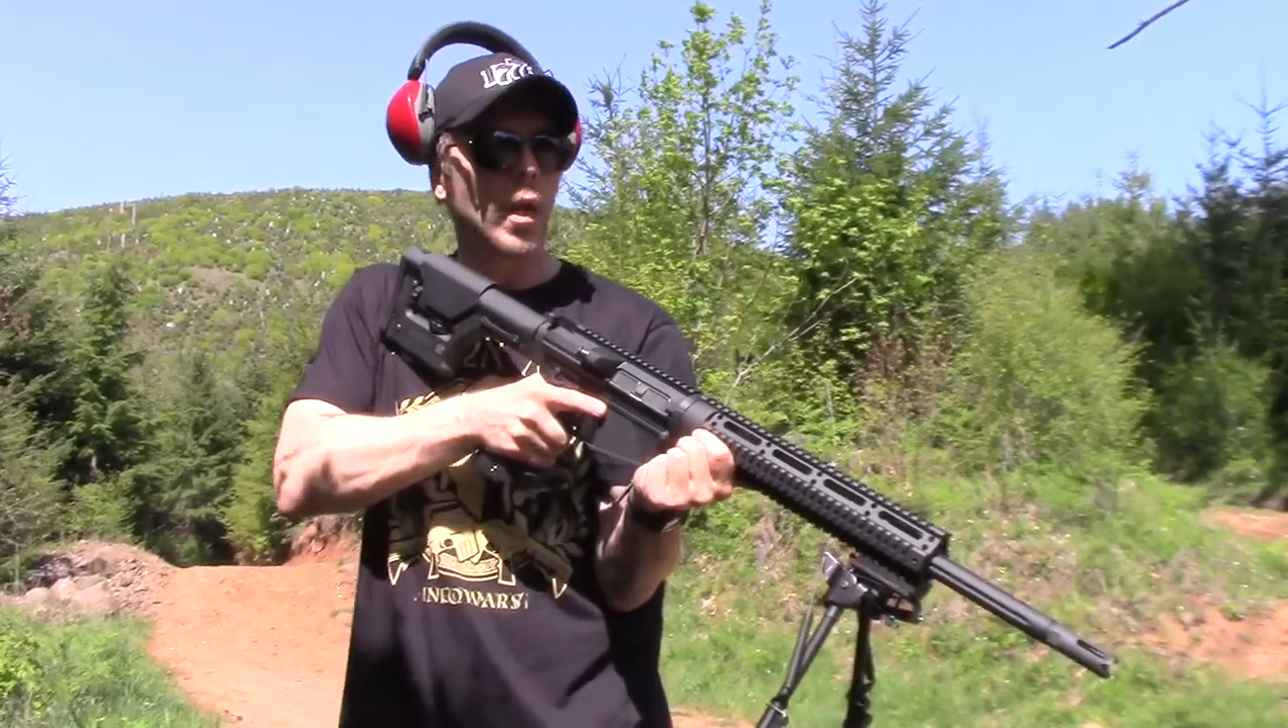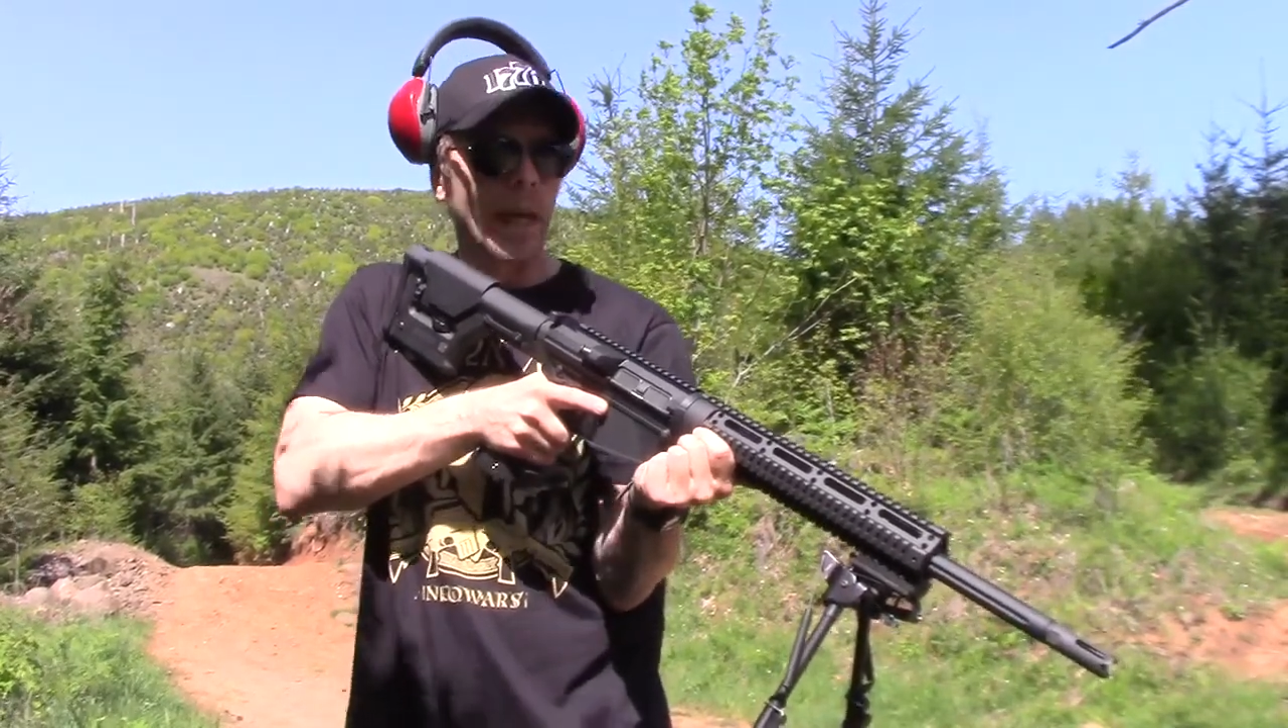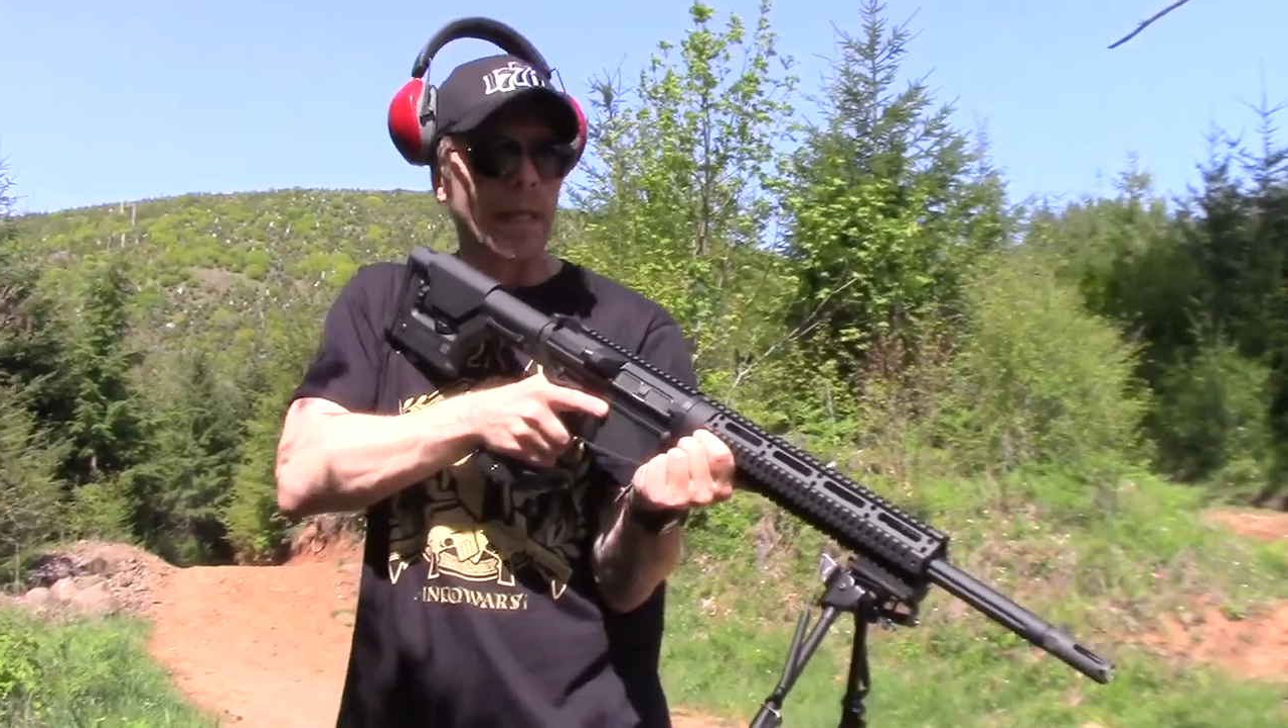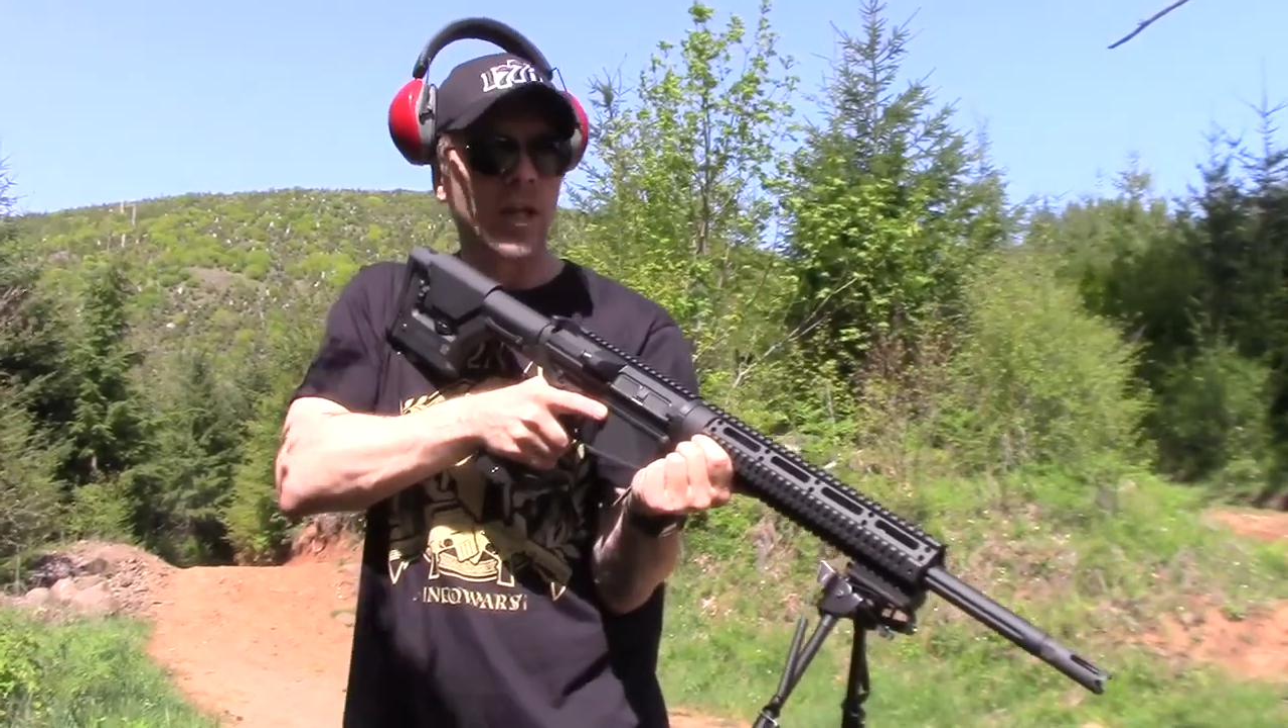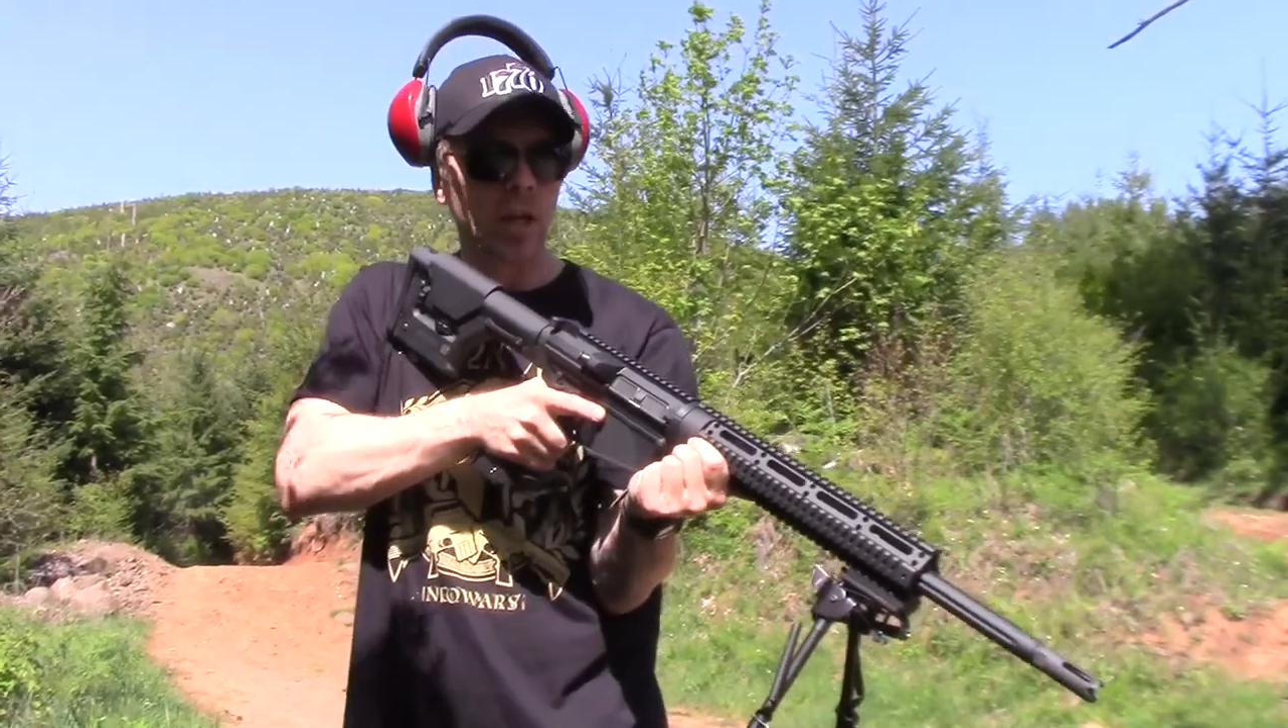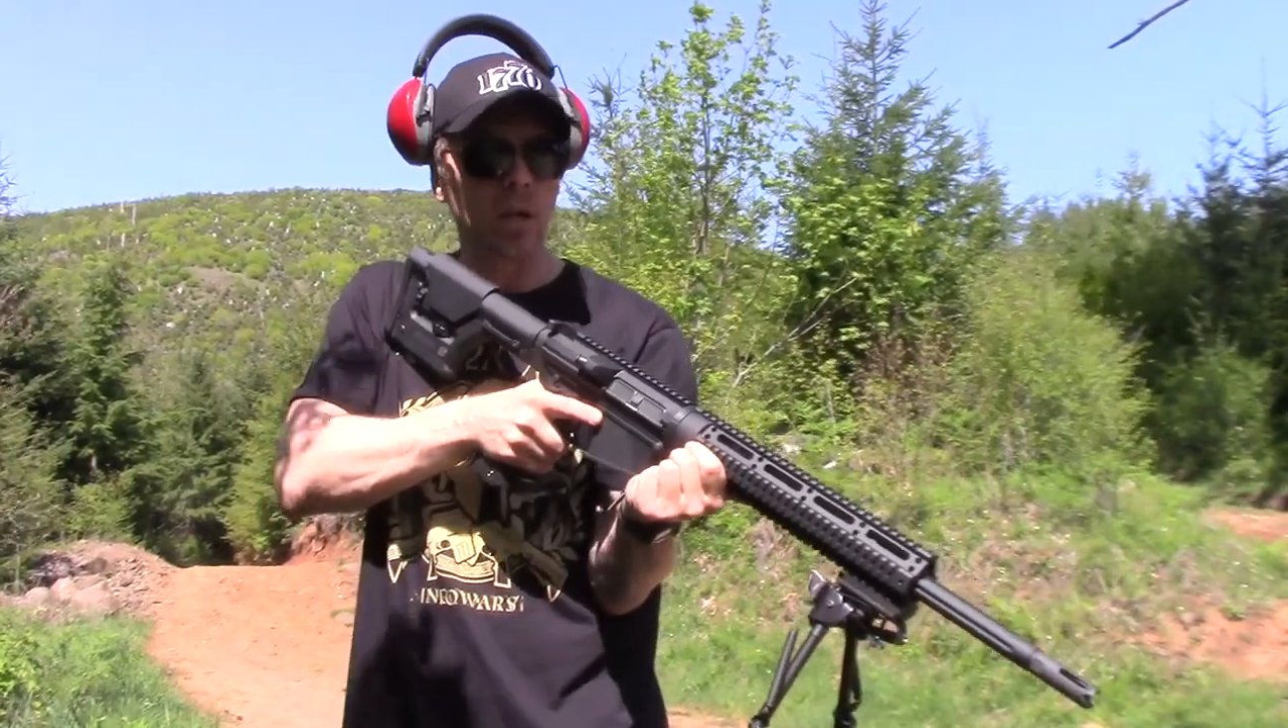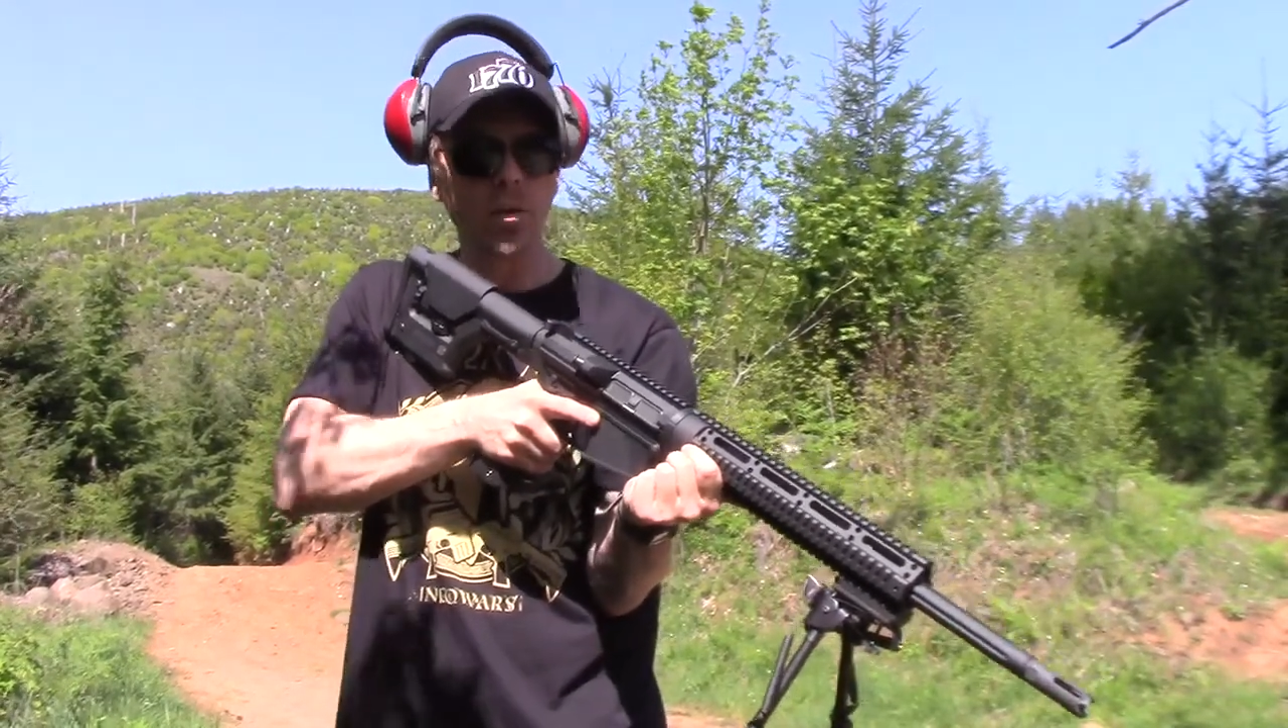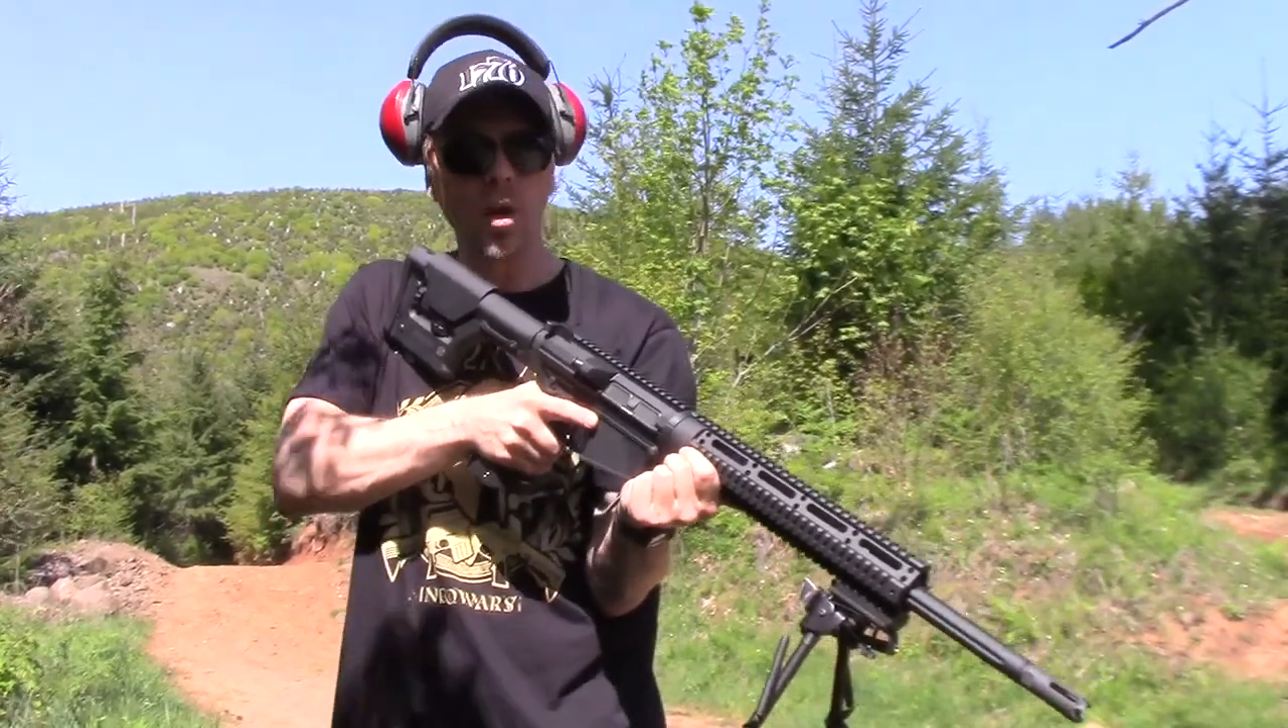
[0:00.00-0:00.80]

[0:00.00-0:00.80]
and kill the